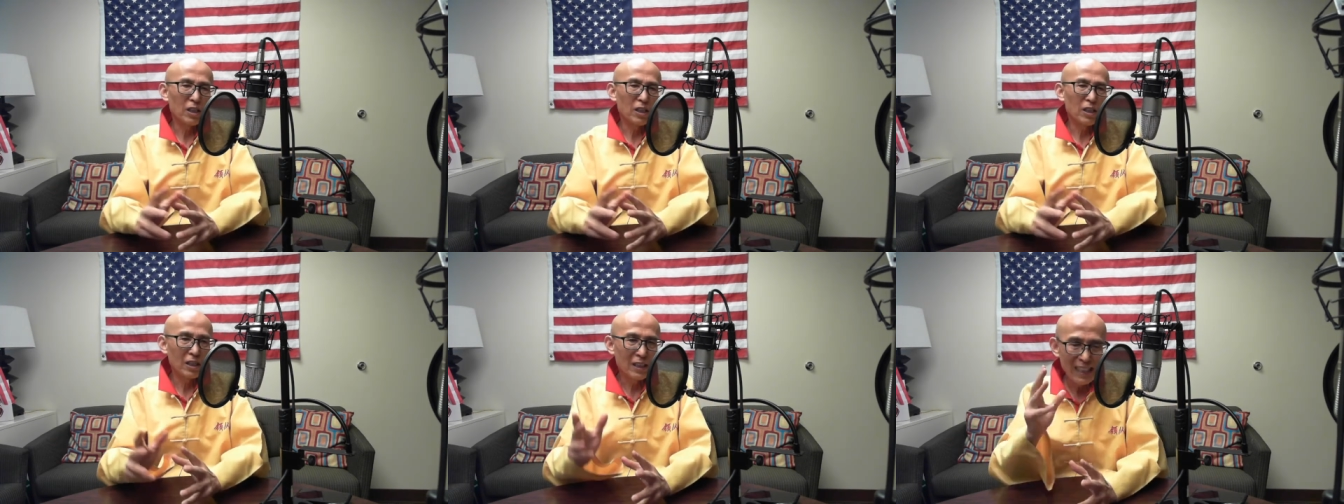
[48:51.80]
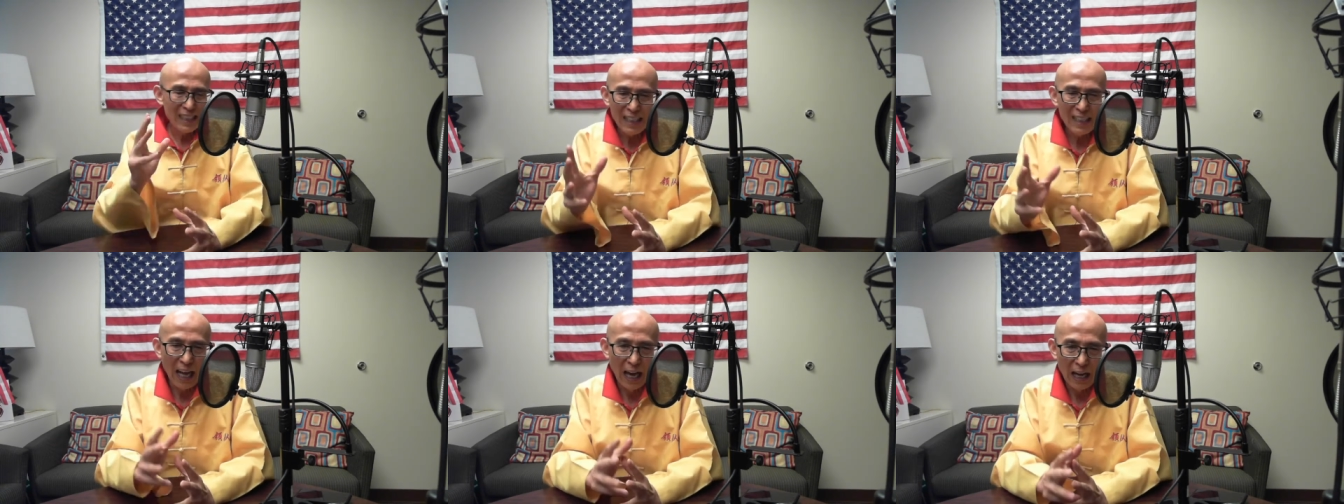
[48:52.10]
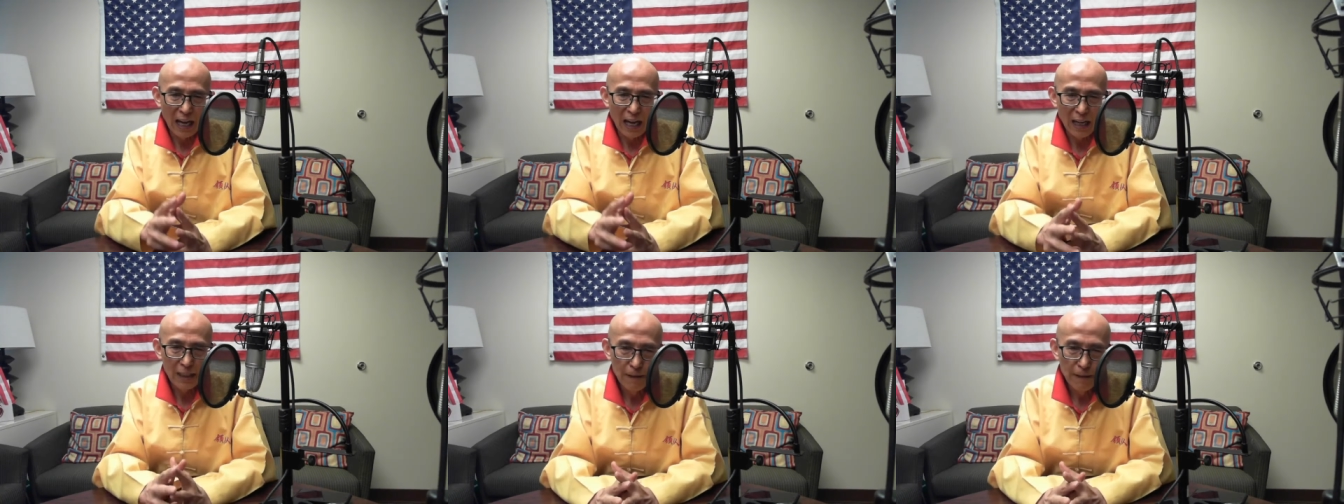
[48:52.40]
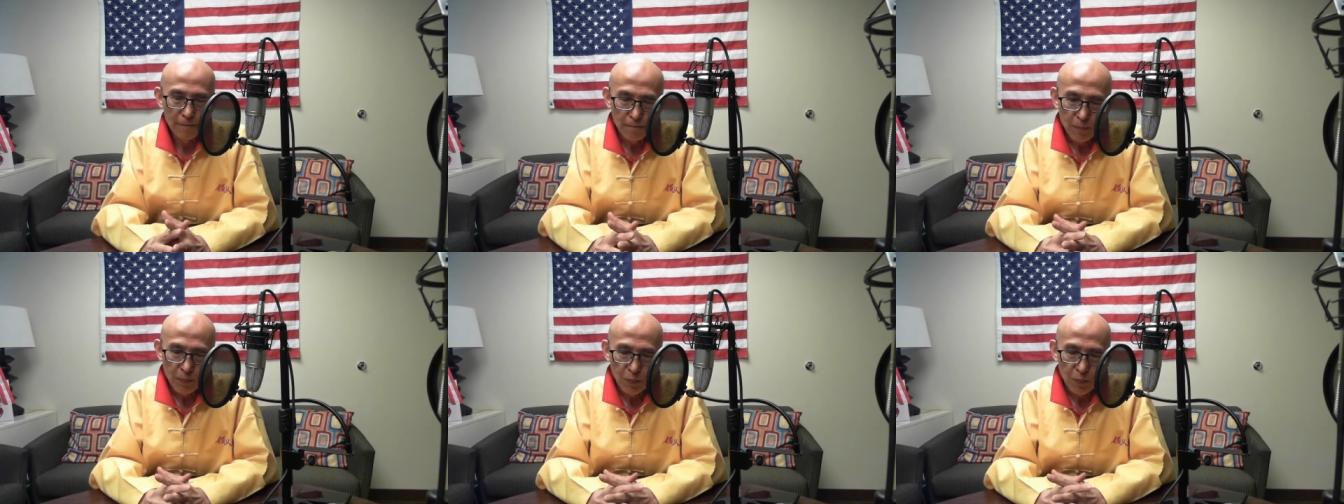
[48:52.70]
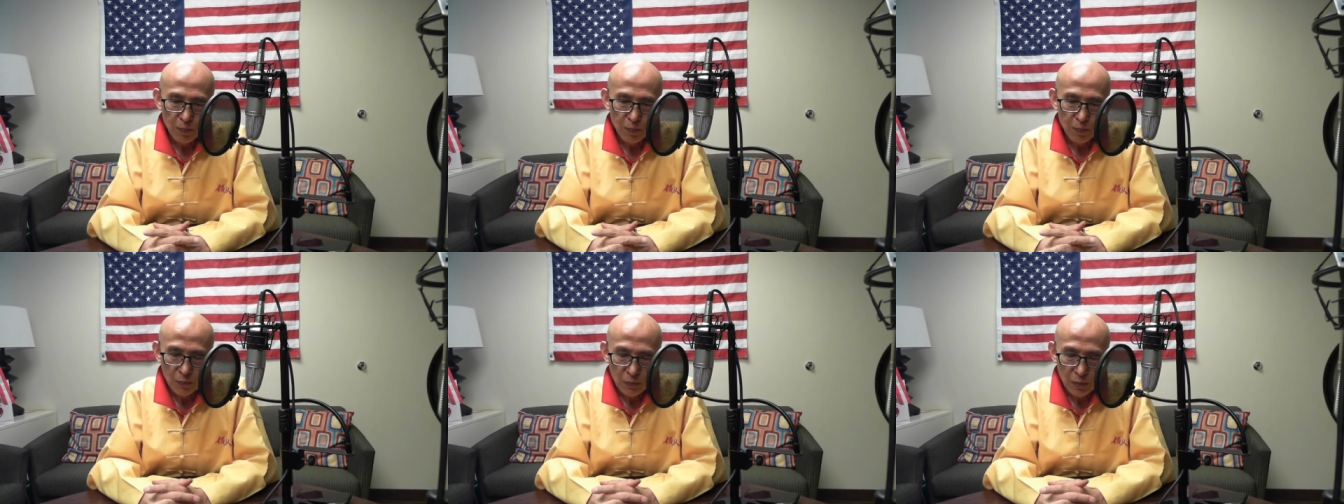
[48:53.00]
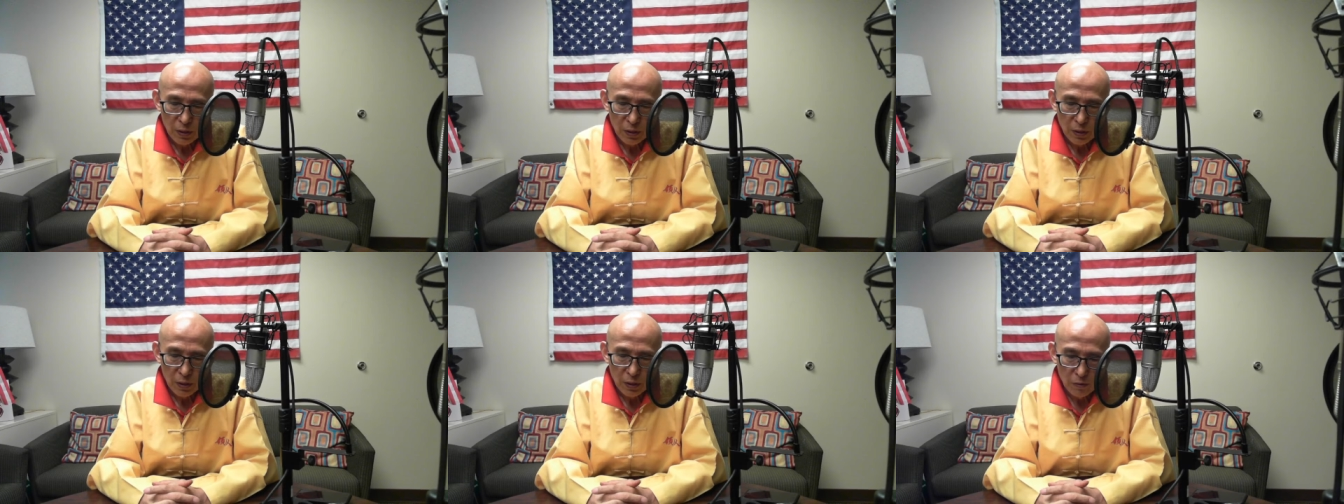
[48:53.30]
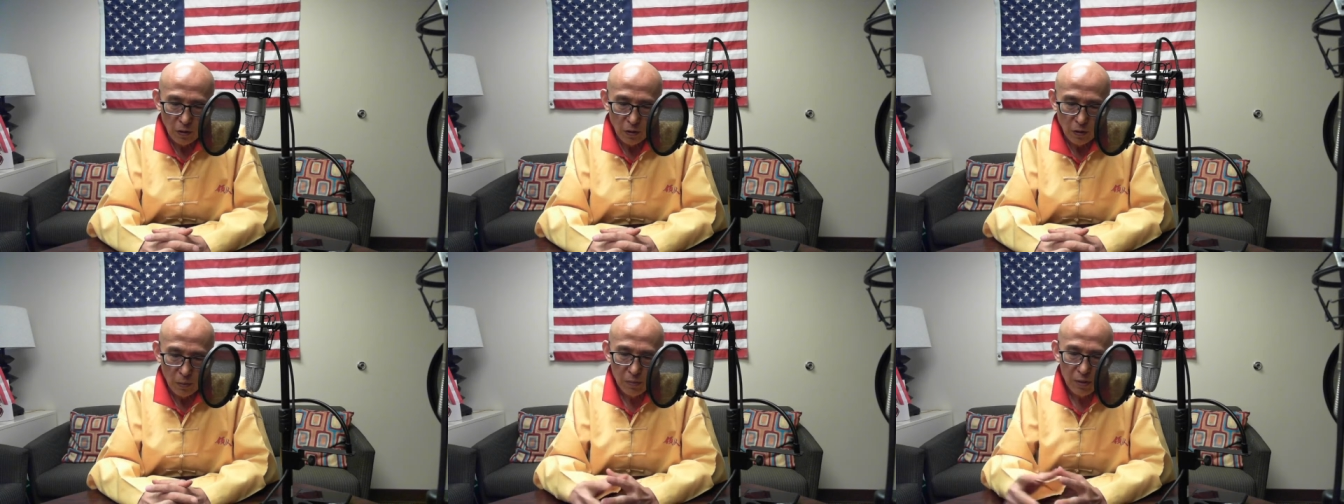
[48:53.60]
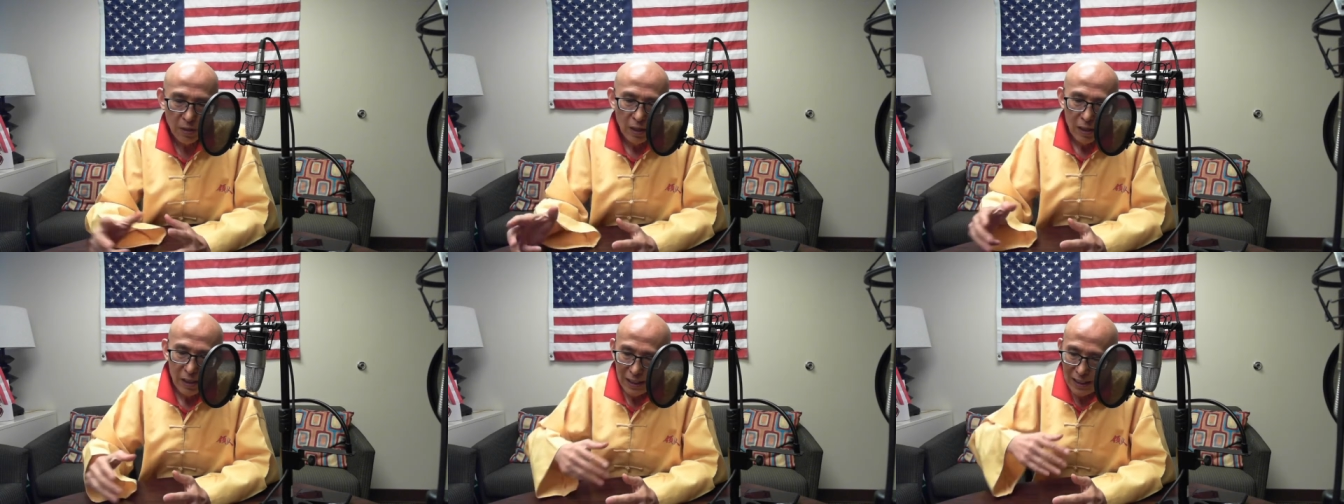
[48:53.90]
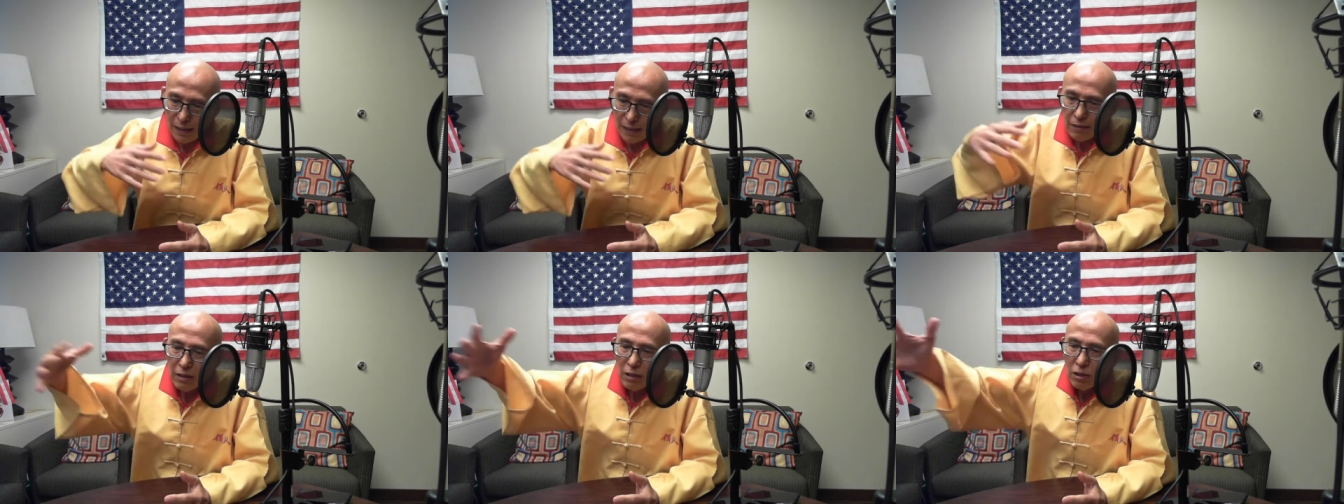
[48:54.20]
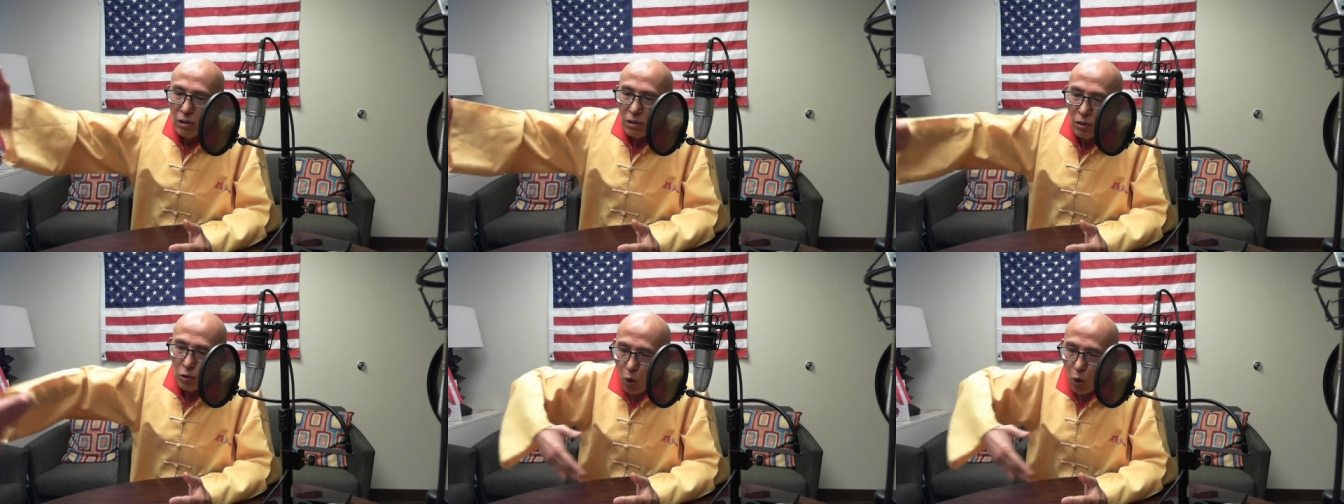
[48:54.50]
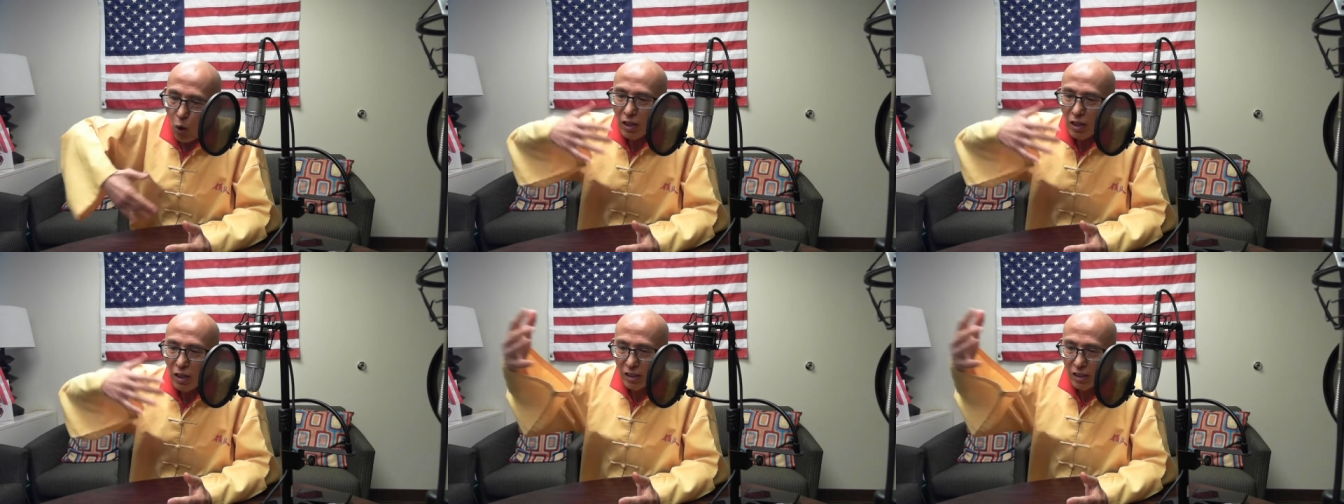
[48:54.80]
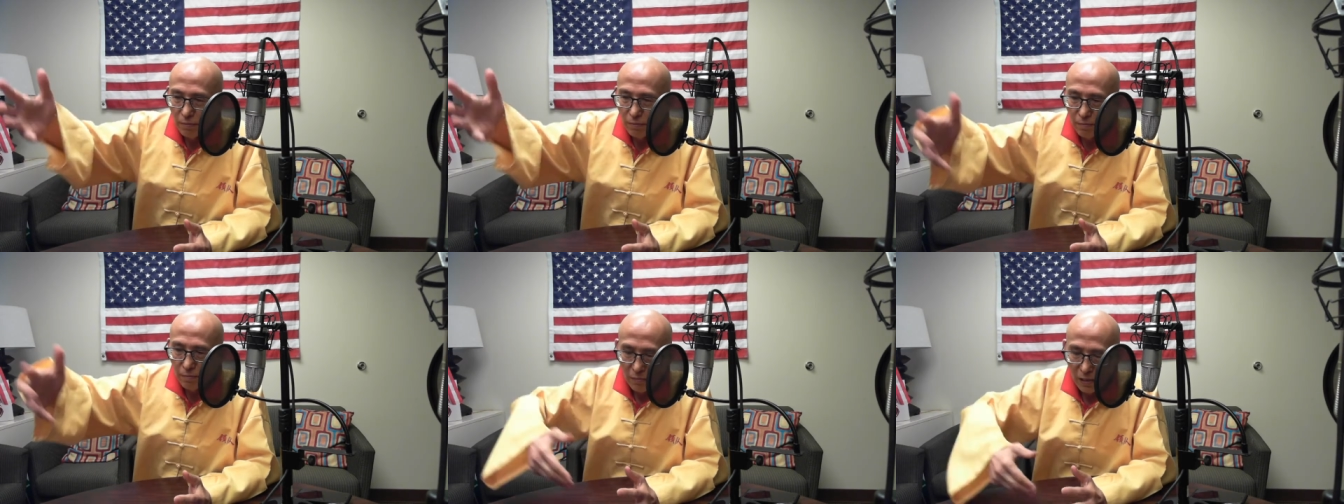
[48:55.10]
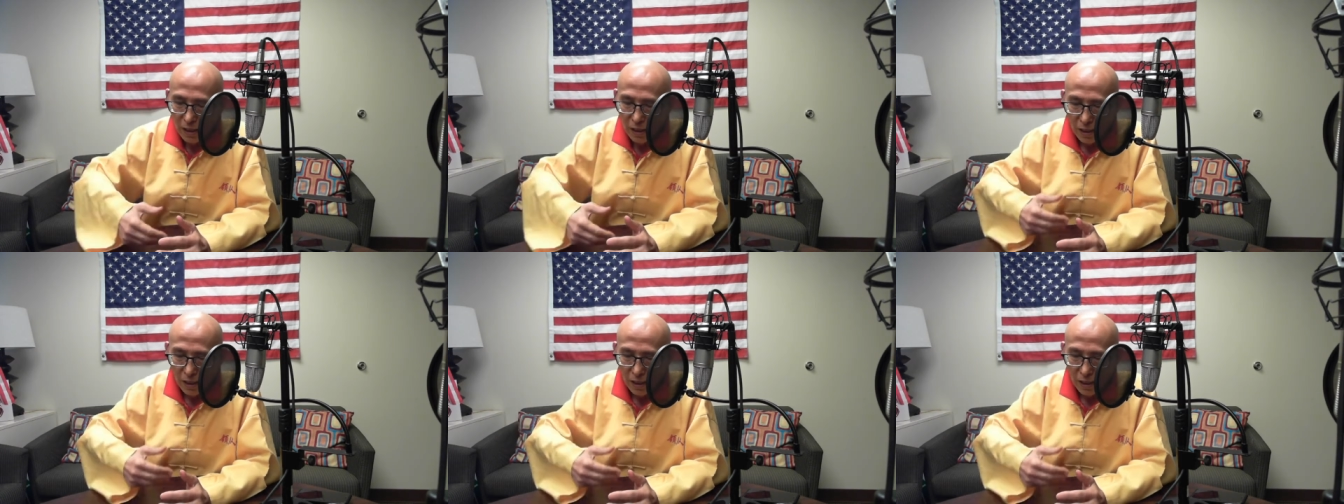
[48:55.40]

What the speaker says: see that. From Zen quantum,